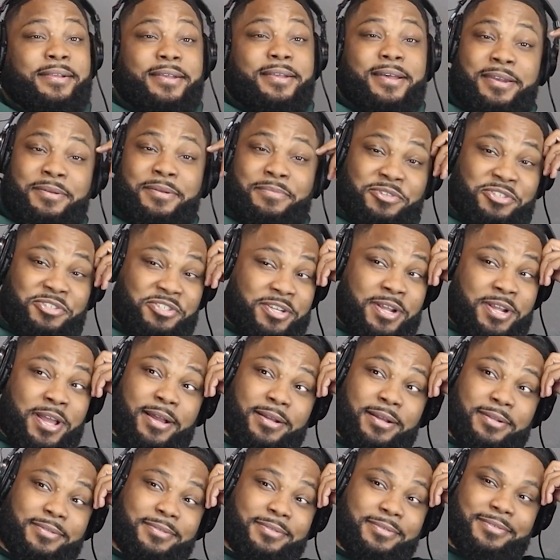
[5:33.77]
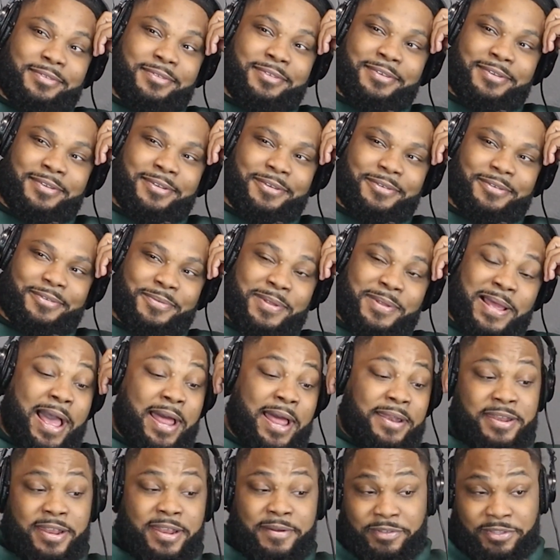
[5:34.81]
kind of was shocked you know, like I
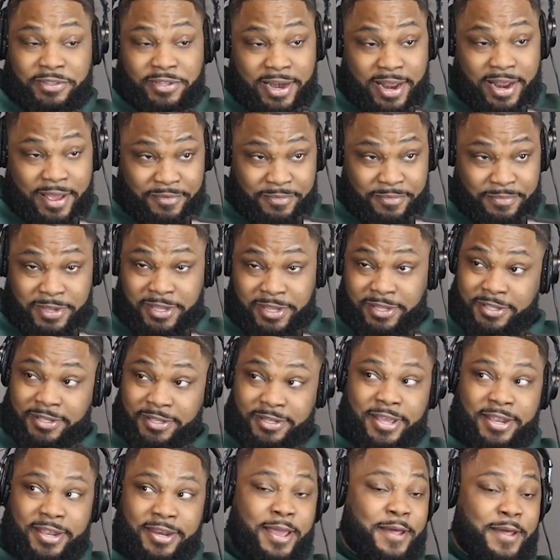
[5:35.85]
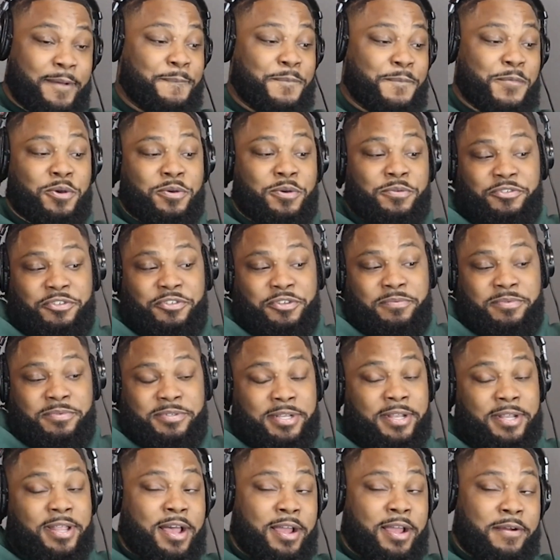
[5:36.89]
never thought I would meet the lady. I don't know if she was
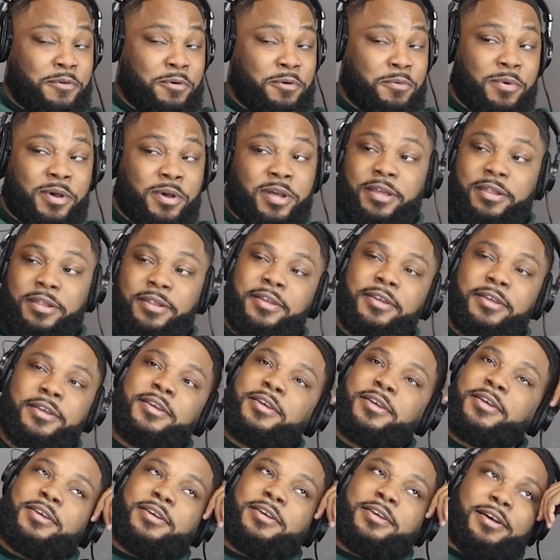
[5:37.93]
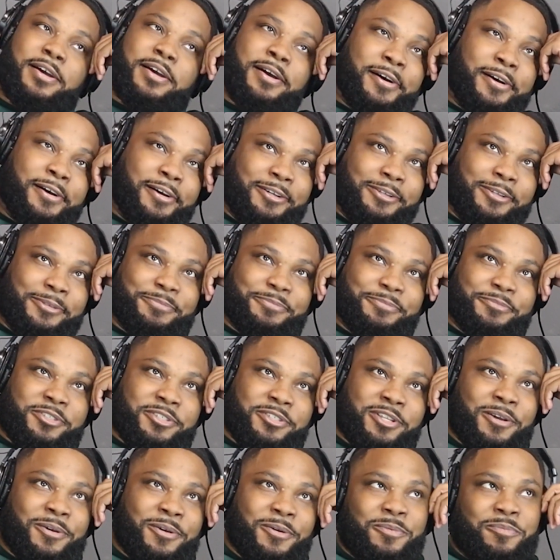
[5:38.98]
alive or what. Yeah. Um.
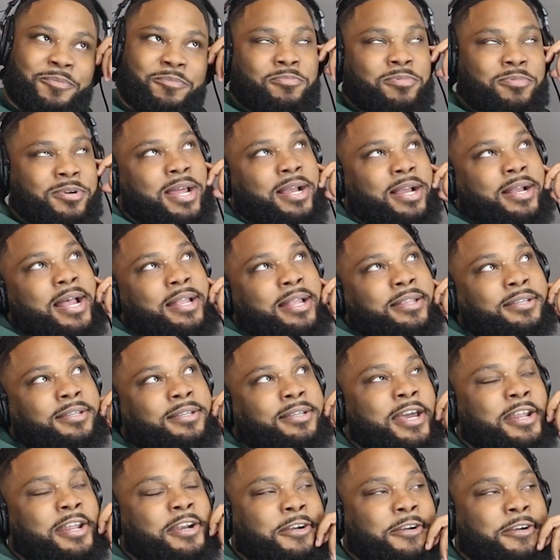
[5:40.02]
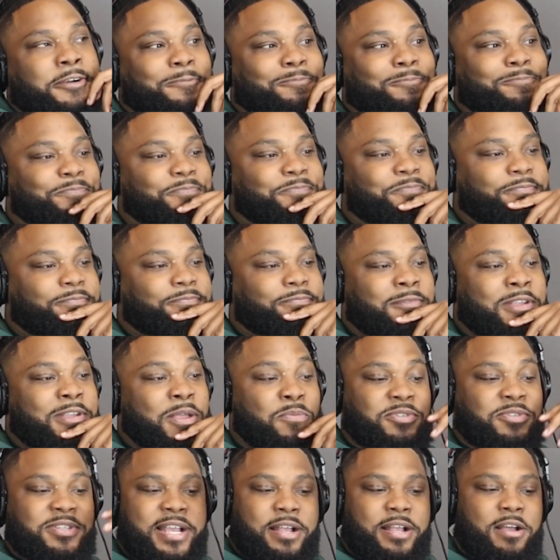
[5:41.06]
So when I got the letter, it
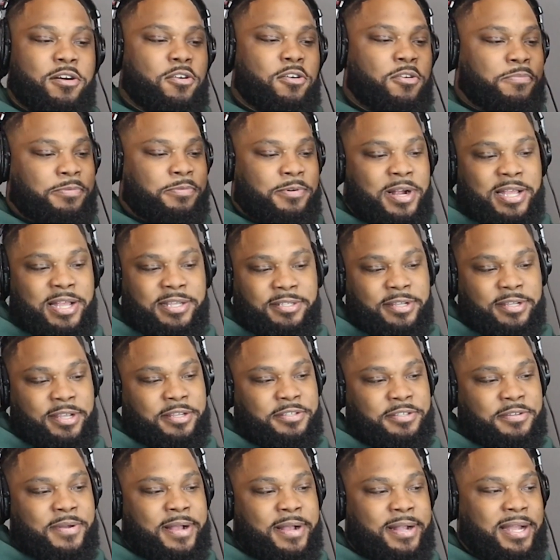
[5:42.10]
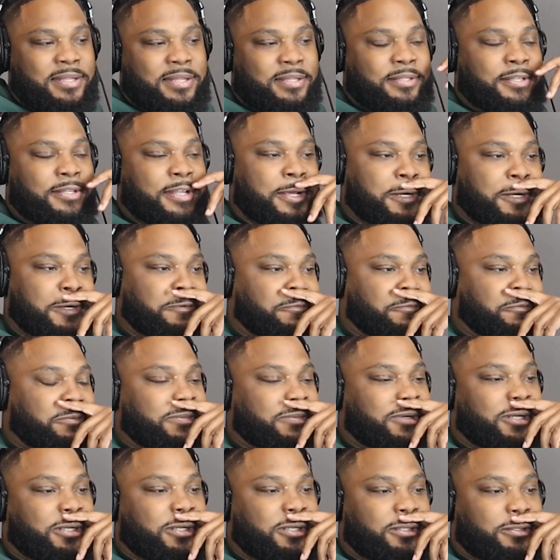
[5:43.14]
was like a whole process. So I got the letter from
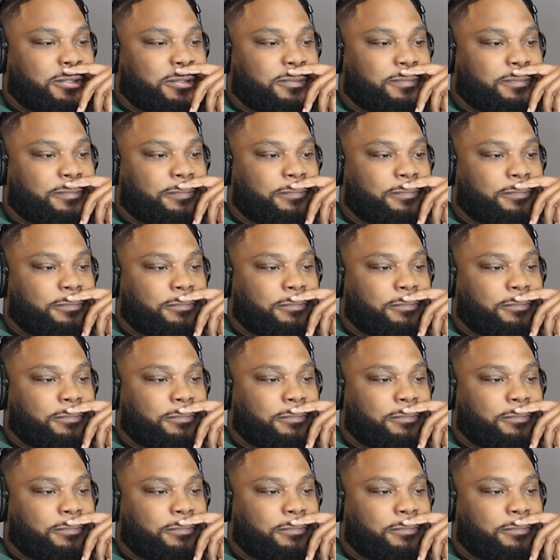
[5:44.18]
um